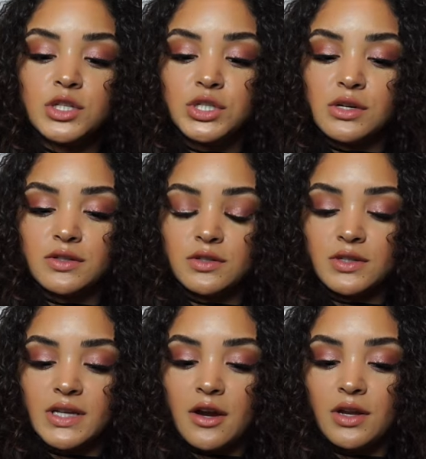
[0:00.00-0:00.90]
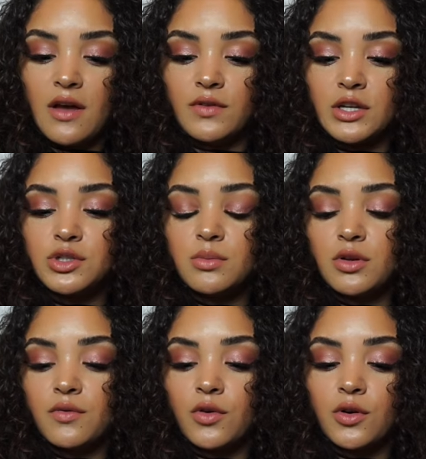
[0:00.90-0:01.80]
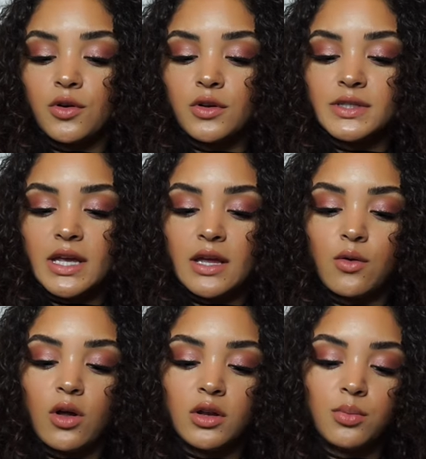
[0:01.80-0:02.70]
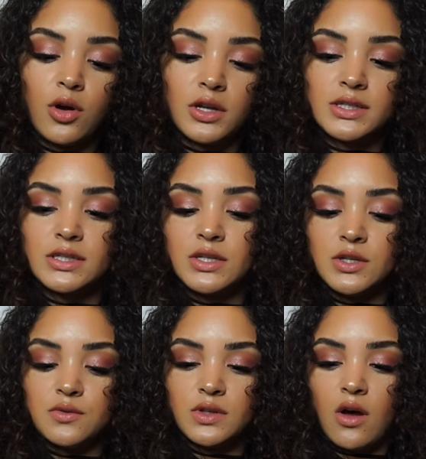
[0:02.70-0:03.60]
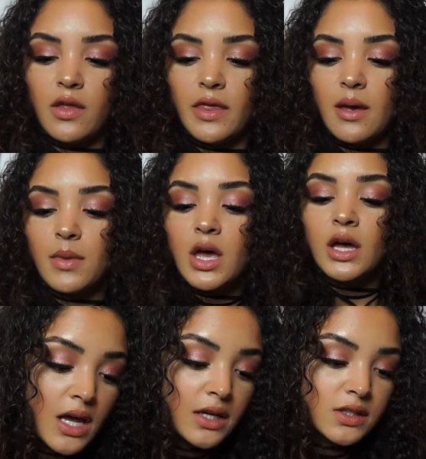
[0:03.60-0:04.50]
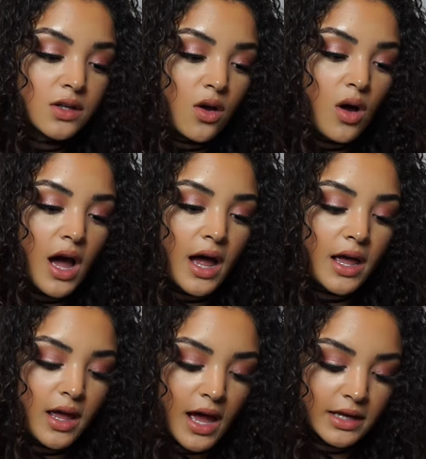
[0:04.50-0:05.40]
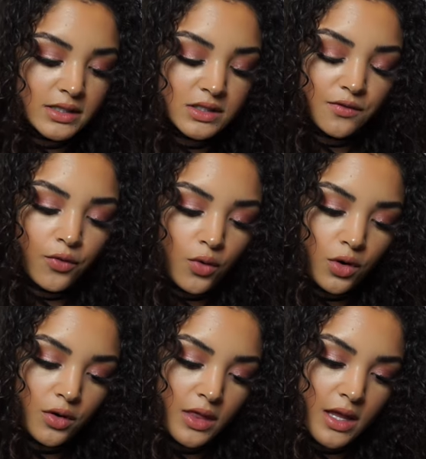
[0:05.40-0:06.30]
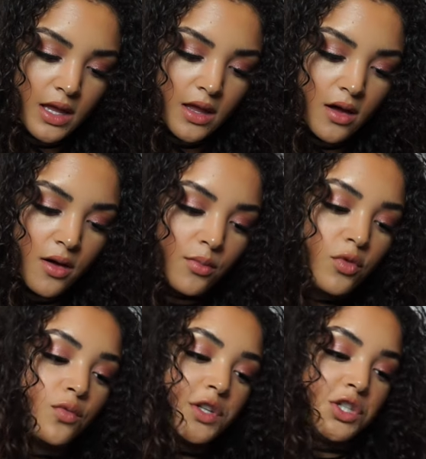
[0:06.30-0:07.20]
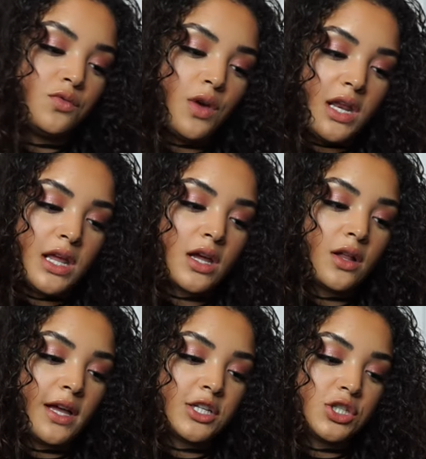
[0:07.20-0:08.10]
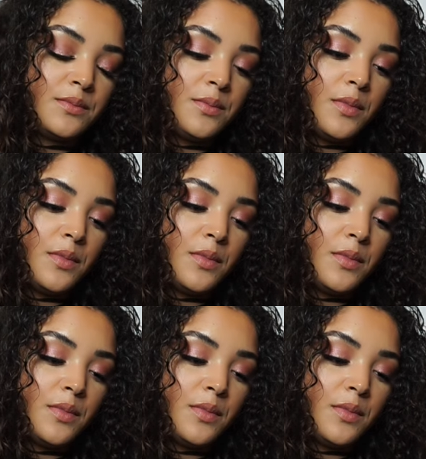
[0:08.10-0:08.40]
we share is a desire to have naturally beautiful curls and quality products to use on them. So I asked for the Rich and Radiant collection.